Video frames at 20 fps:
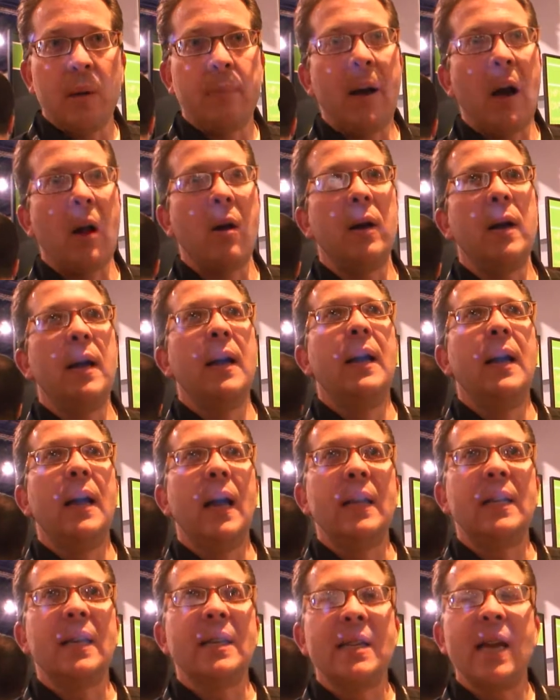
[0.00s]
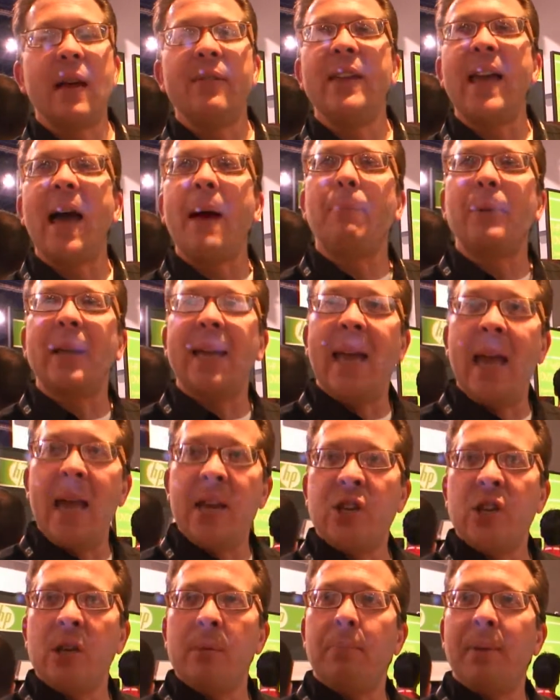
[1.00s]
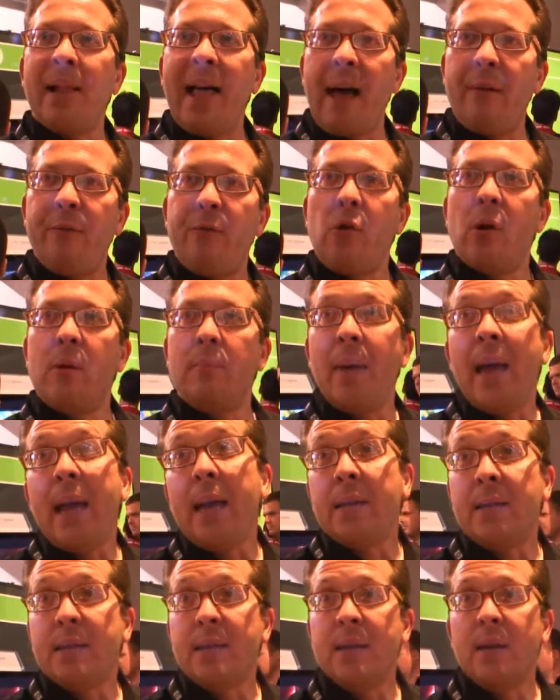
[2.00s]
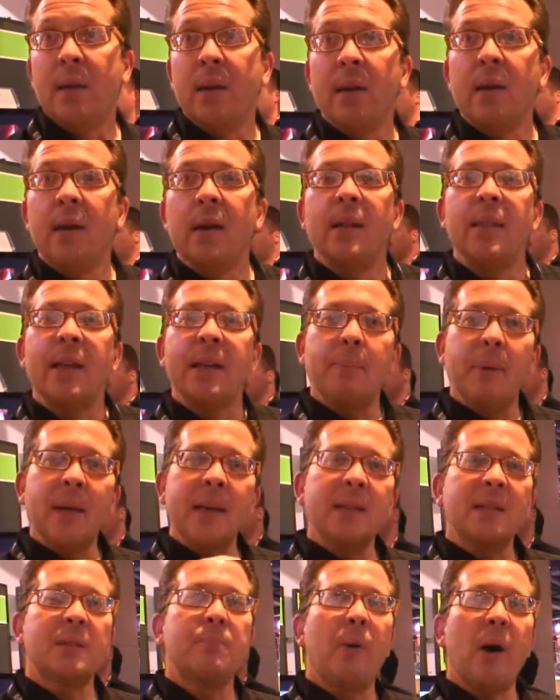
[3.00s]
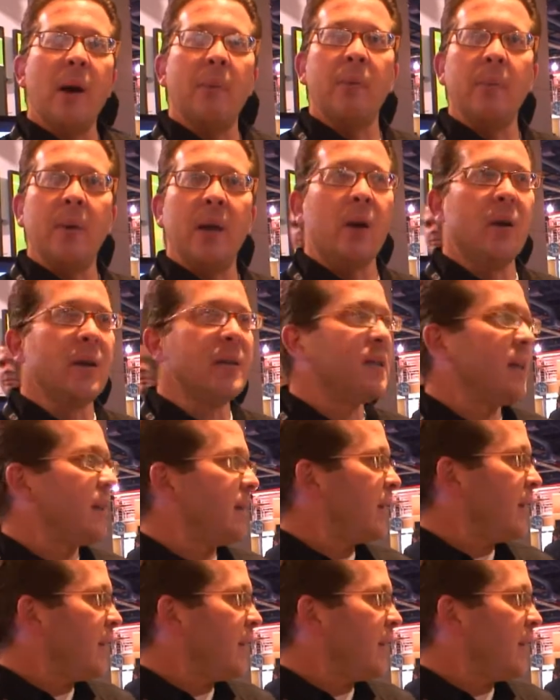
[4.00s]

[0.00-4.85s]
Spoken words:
power, and it doesn't have the application platform base. That biggest problem here is that the